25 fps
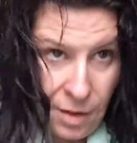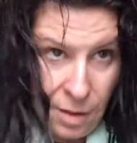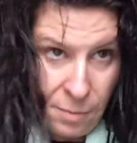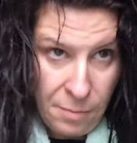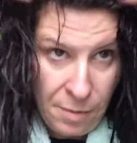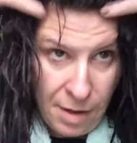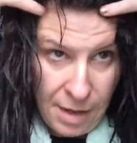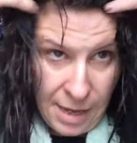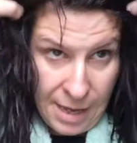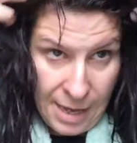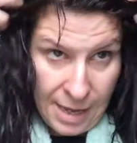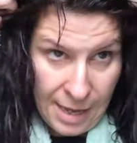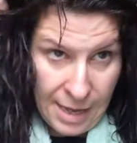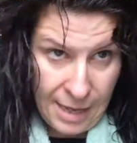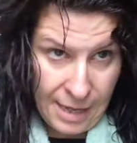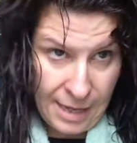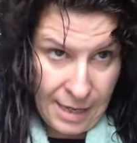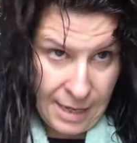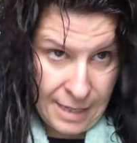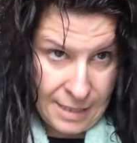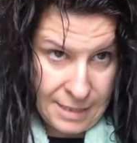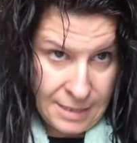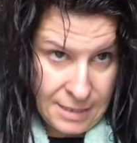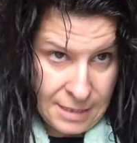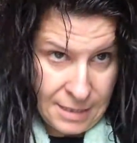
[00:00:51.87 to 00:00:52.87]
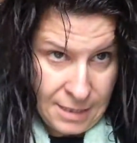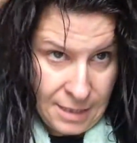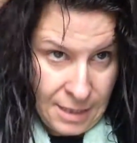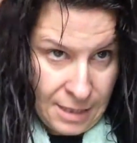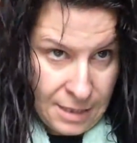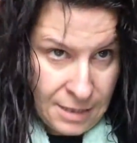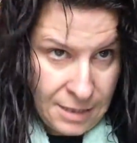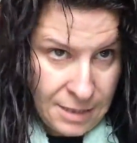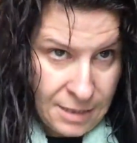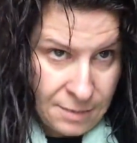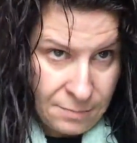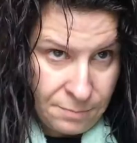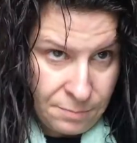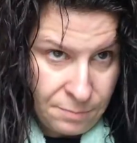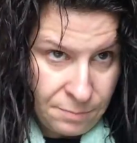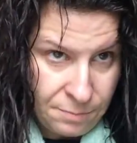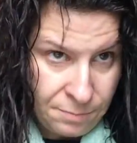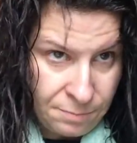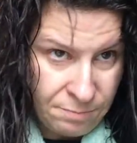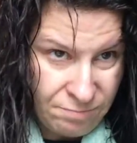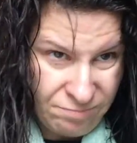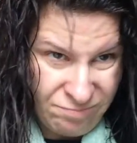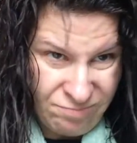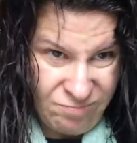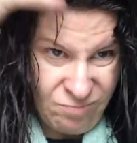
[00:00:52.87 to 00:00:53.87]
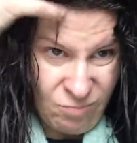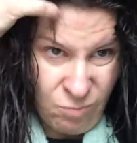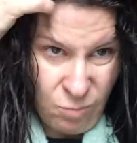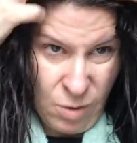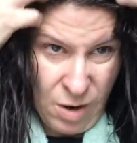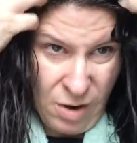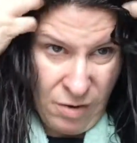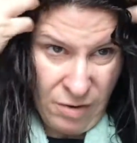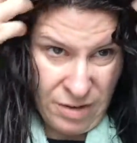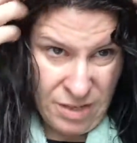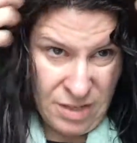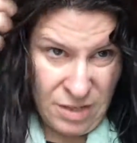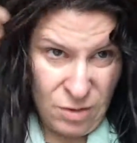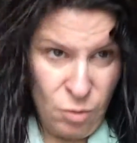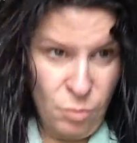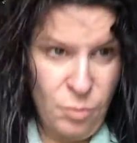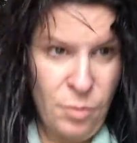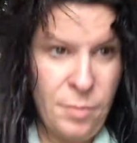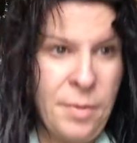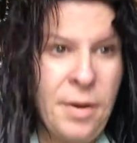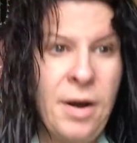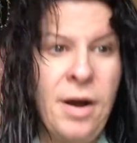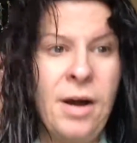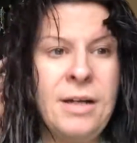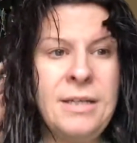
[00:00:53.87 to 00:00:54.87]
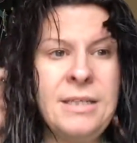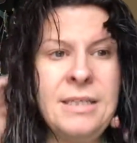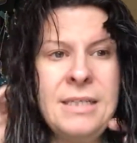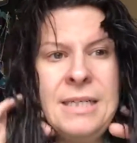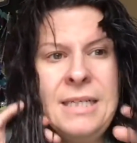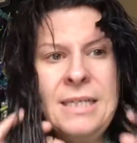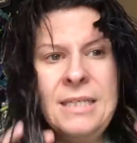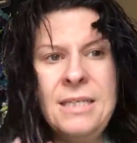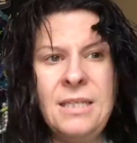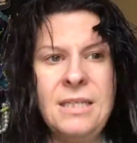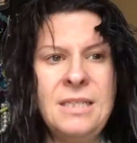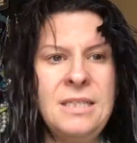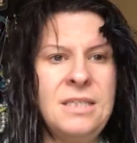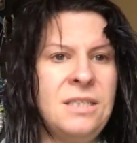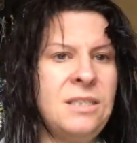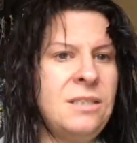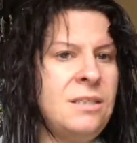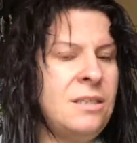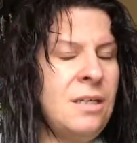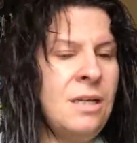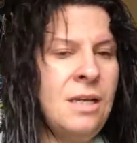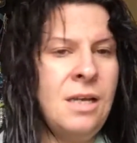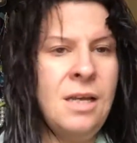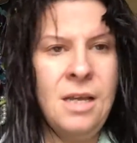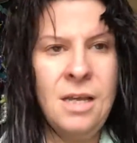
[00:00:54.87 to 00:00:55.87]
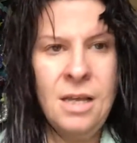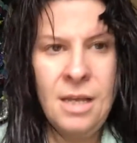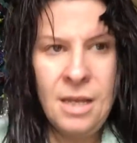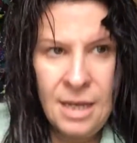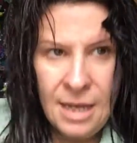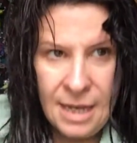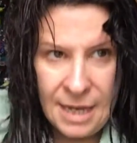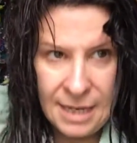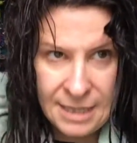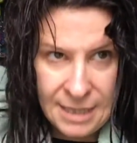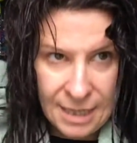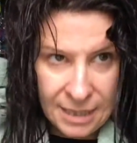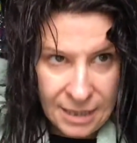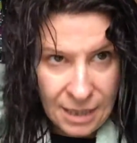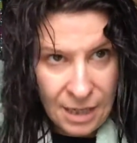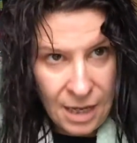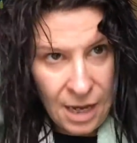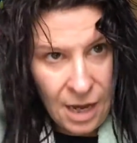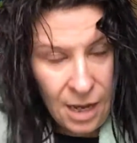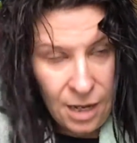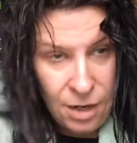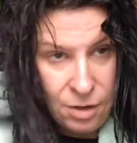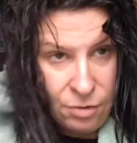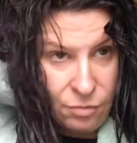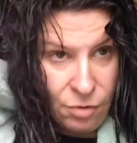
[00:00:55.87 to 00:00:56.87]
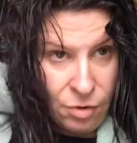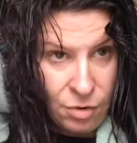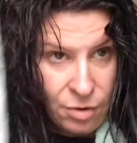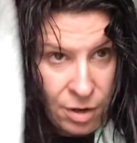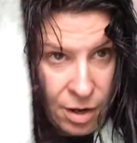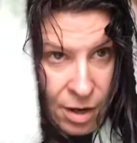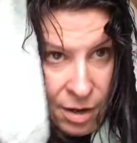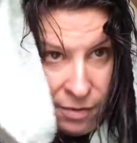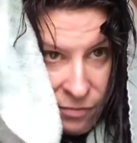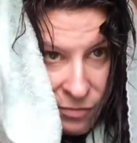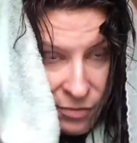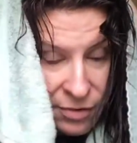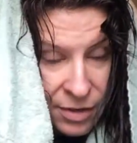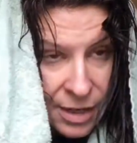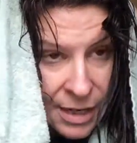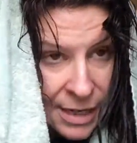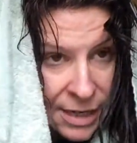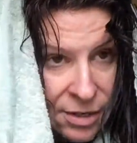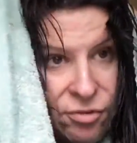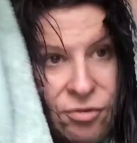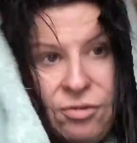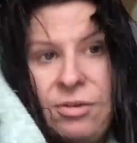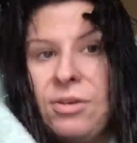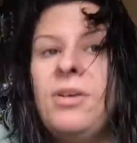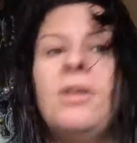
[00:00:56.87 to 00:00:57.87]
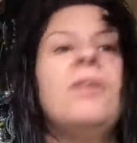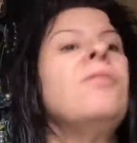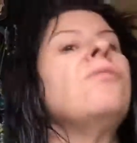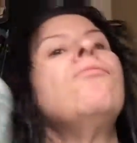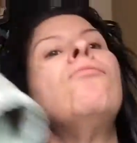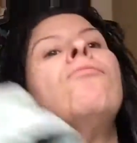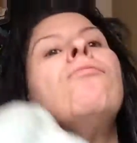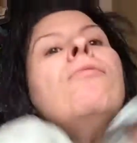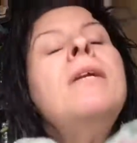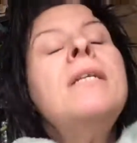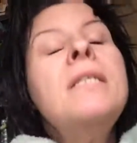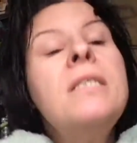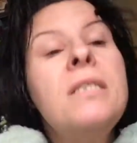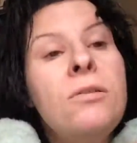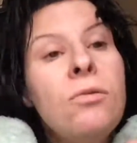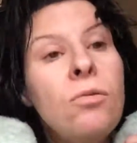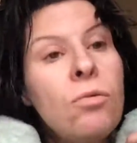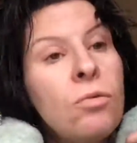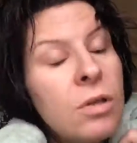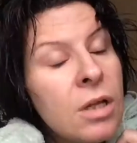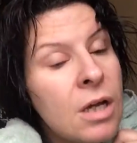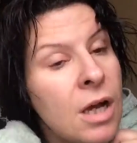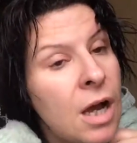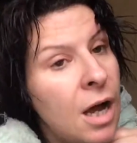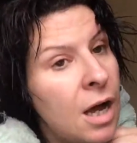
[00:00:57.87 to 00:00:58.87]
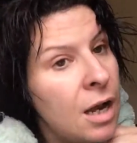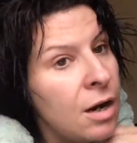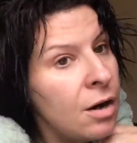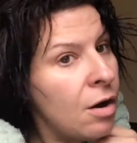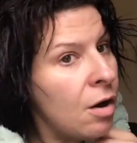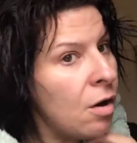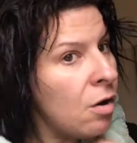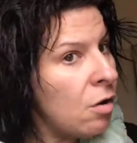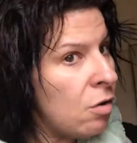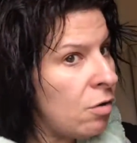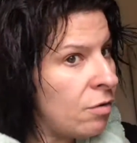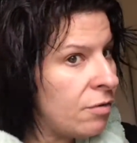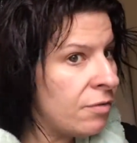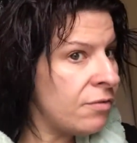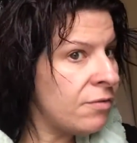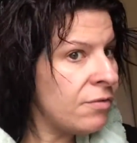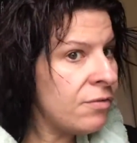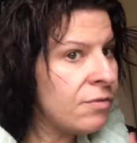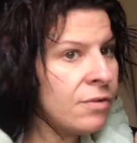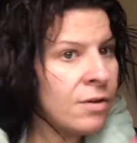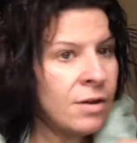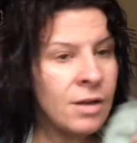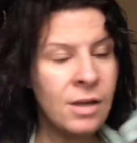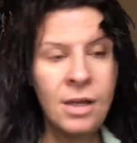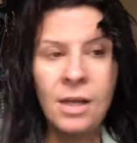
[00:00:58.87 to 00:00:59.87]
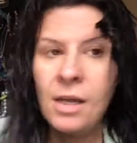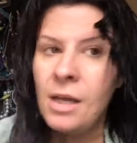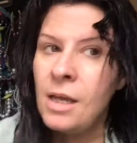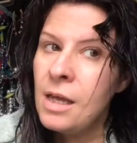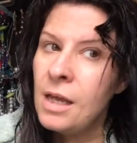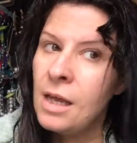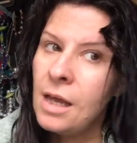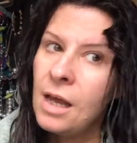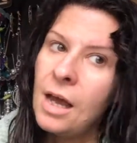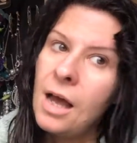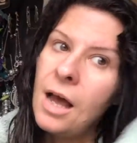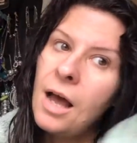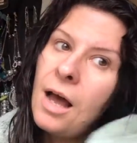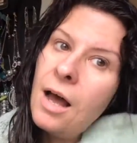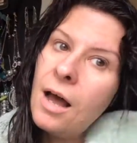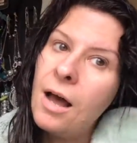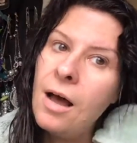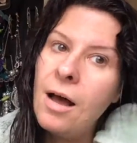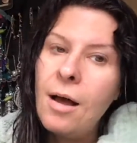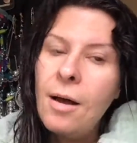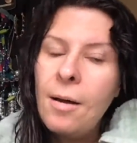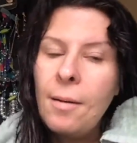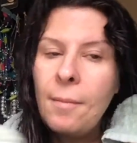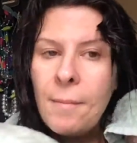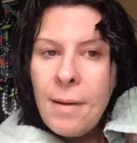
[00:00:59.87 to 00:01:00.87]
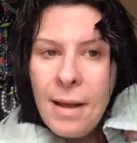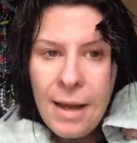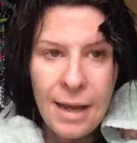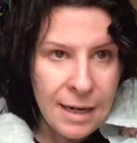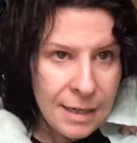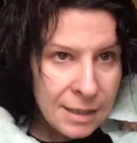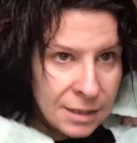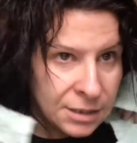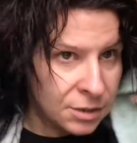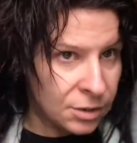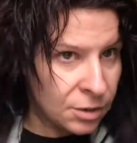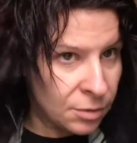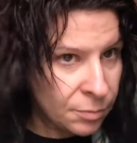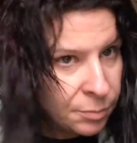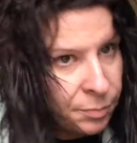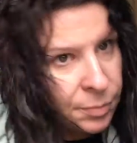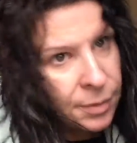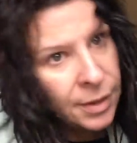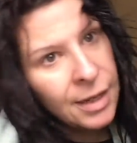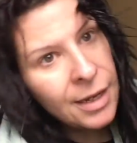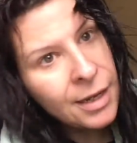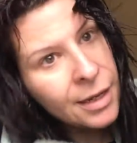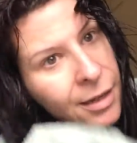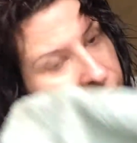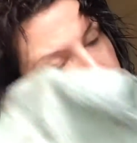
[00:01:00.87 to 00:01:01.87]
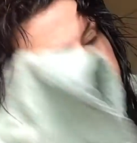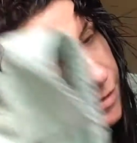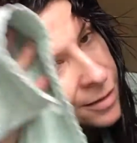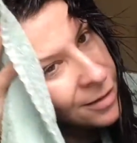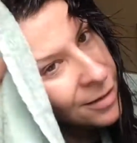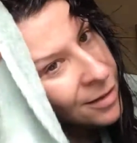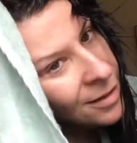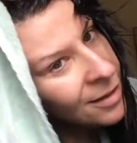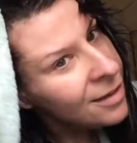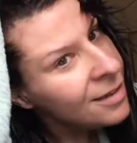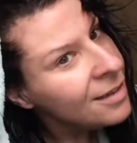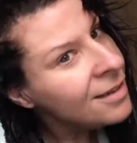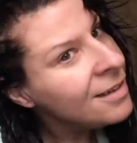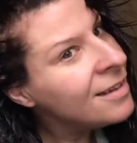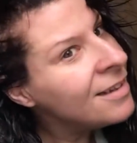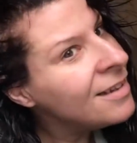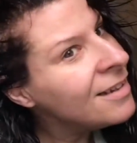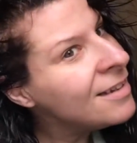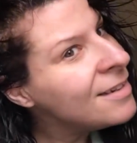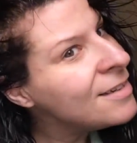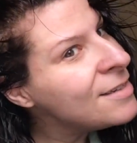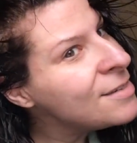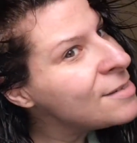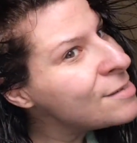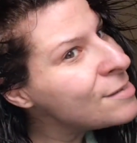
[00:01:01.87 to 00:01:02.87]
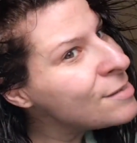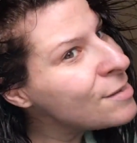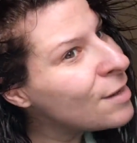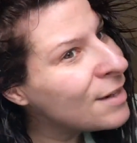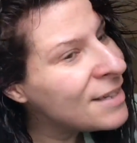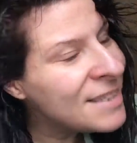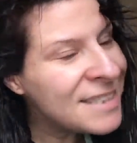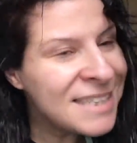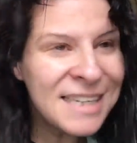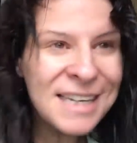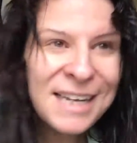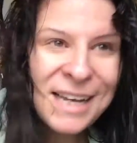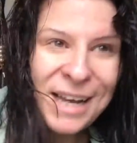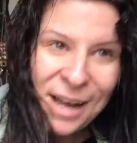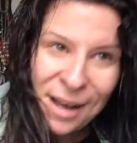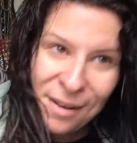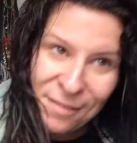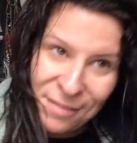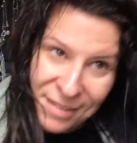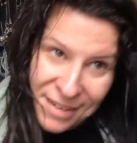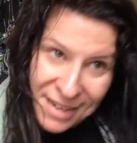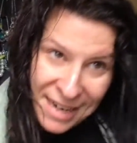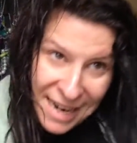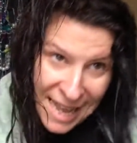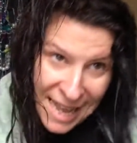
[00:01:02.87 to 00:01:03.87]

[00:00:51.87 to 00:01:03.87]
My hair is just where its normal parting is. It's had the colour on. I've literally just rinsed all the colour off and it should be nicely covered